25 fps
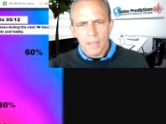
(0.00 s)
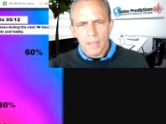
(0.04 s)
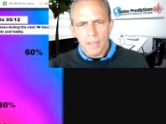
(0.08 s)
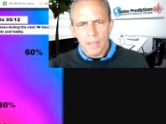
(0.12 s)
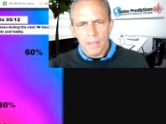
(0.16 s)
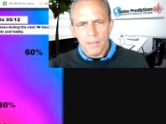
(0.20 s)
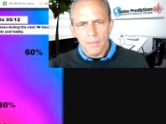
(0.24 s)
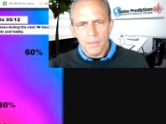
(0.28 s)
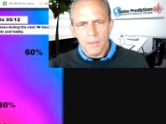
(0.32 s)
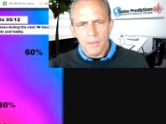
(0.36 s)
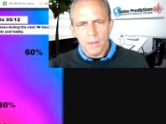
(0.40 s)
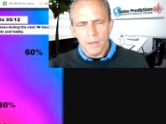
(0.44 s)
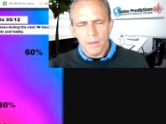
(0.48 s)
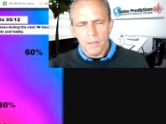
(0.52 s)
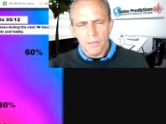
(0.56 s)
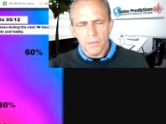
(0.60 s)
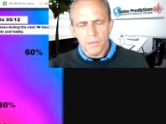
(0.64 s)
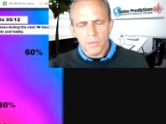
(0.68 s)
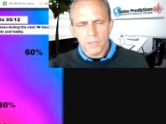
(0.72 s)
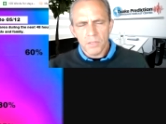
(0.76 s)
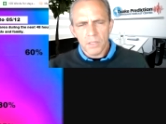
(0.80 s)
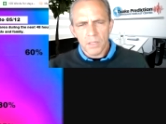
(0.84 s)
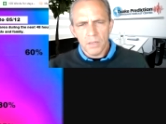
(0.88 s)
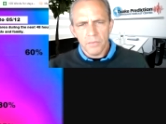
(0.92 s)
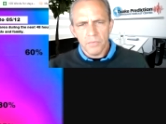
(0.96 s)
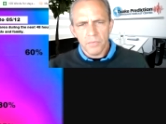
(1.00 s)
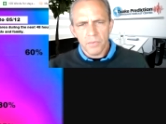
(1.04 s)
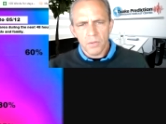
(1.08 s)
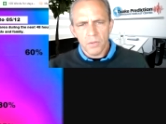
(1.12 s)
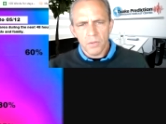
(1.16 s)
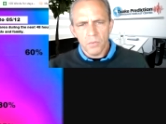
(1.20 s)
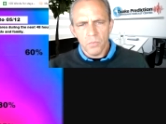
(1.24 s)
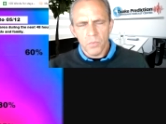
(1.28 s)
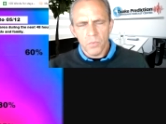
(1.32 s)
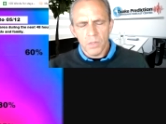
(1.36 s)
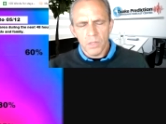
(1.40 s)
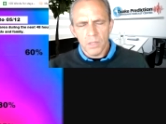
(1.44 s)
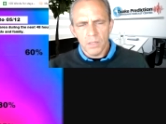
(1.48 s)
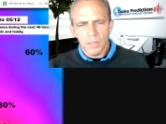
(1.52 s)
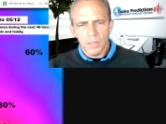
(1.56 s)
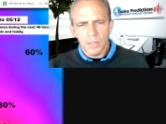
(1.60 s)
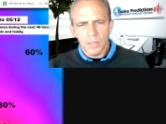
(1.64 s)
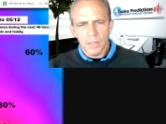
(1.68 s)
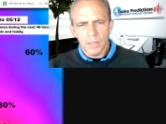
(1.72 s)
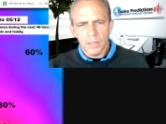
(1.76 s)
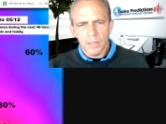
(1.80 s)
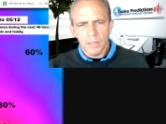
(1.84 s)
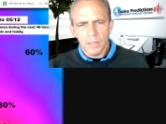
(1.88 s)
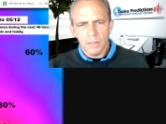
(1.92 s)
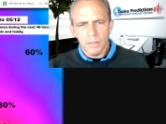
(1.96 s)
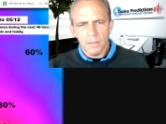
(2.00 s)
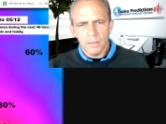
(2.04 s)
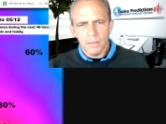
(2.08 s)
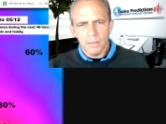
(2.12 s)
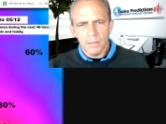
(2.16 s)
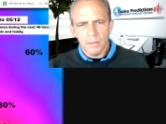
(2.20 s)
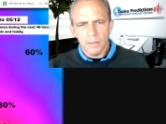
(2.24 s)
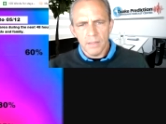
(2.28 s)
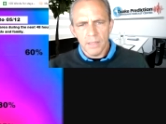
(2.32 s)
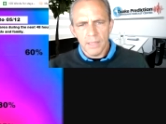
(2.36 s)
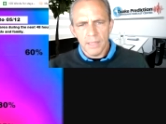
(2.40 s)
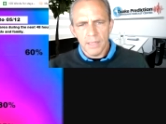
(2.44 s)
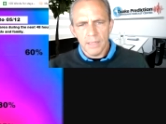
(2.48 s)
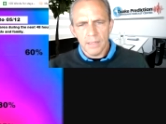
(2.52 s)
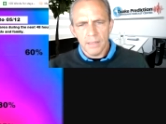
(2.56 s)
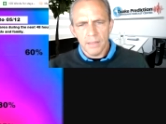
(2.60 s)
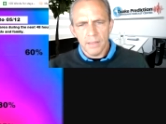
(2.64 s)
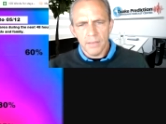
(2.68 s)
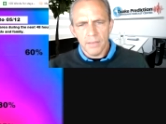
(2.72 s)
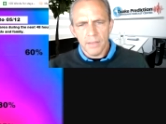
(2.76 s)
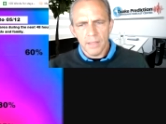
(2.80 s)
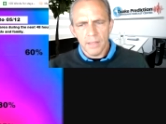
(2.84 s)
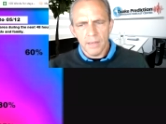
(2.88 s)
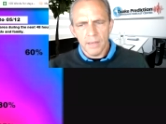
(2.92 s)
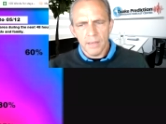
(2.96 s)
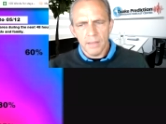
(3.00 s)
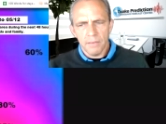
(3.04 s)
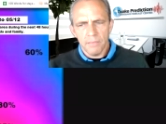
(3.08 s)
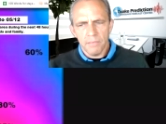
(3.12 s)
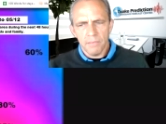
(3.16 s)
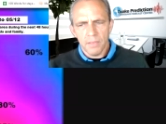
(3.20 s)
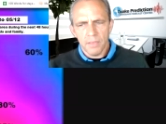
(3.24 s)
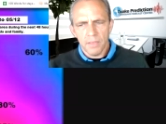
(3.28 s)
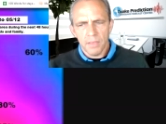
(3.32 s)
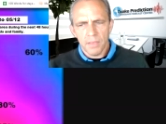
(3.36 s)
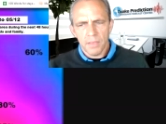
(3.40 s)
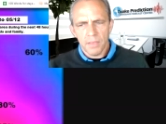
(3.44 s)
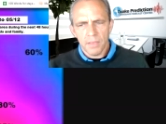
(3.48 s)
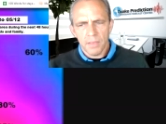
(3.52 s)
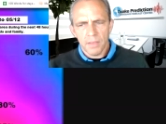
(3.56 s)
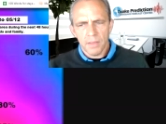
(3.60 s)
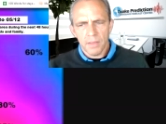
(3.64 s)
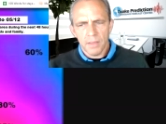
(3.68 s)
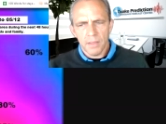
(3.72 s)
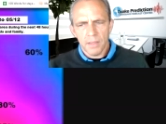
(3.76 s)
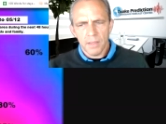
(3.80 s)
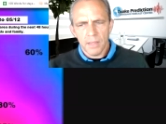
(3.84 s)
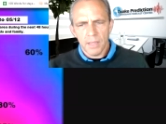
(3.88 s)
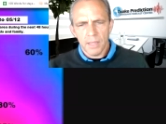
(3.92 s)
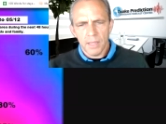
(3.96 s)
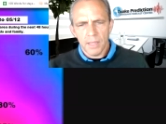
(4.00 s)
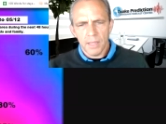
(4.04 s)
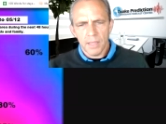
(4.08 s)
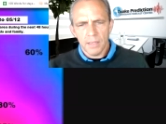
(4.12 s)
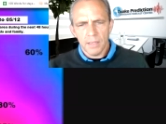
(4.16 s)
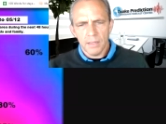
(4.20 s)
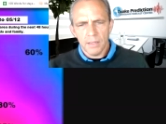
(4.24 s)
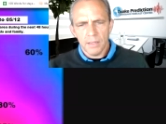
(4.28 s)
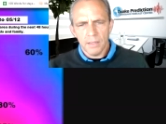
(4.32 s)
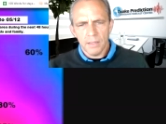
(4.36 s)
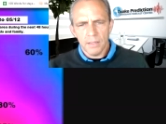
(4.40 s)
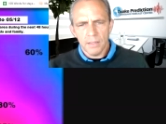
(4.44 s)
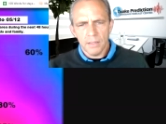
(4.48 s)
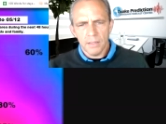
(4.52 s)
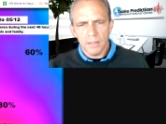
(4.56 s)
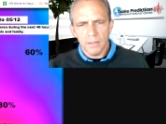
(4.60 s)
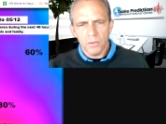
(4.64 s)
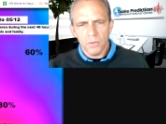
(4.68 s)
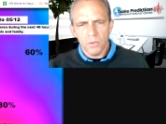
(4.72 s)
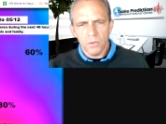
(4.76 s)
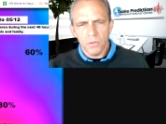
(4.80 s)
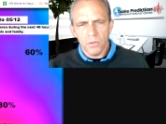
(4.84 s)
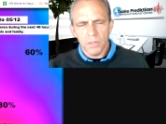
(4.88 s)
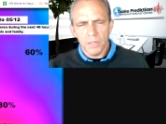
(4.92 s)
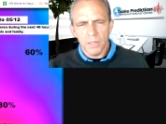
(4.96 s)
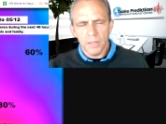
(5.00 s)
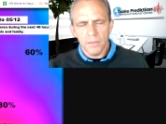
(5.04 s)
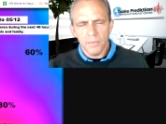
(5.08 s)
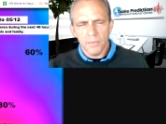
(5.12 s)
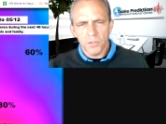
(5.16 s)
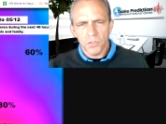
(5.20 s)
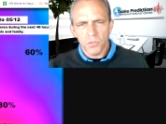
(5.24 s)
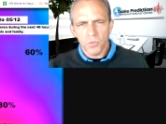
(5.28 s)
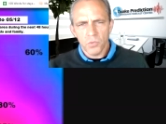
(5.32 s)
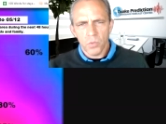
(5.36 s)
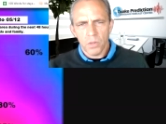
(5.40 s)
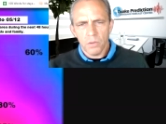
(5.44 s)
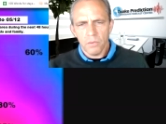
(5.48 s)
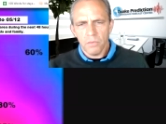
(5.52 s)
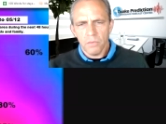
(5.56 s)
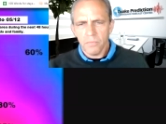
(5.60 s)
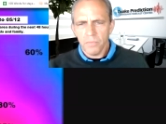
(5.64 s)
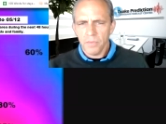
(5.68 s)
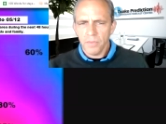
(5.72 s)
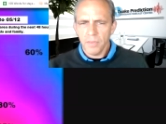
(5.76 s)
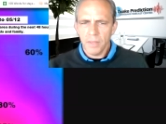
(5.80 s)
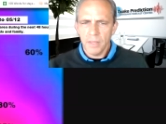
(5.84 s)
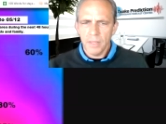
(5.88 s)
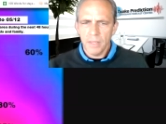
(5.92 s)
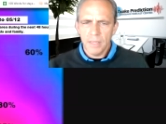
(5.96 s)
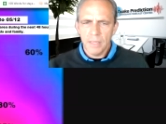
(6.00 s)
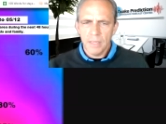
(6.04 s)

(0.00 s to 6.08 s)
and then another significant one uh, late on the 11th and early on the 12th.